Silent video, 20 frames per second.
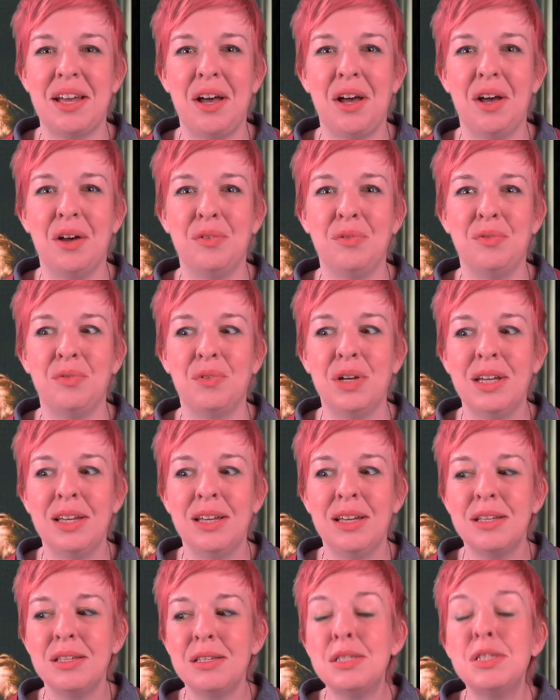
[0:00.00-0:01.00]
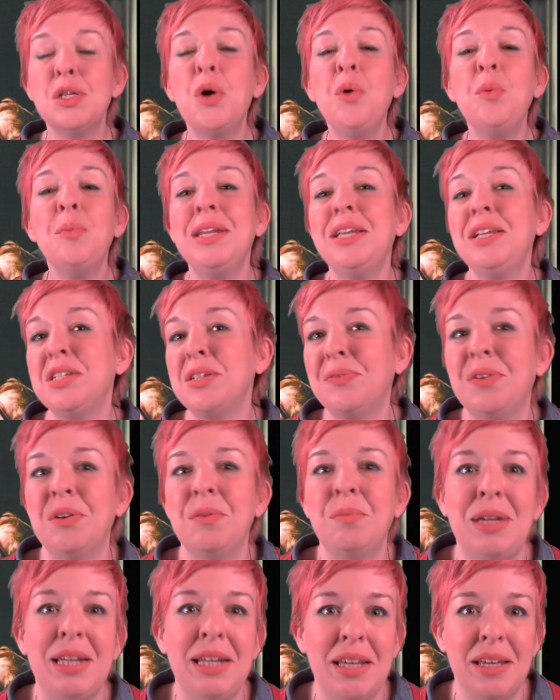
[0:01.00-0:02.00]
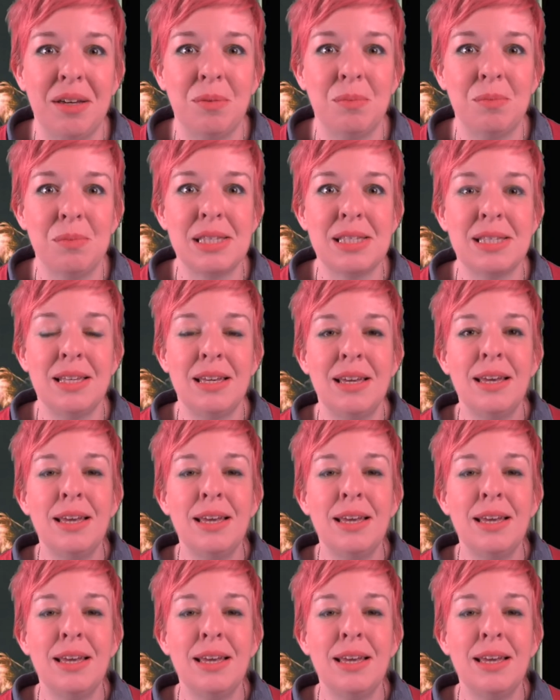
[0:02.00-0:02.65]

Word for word: of so many different mediums.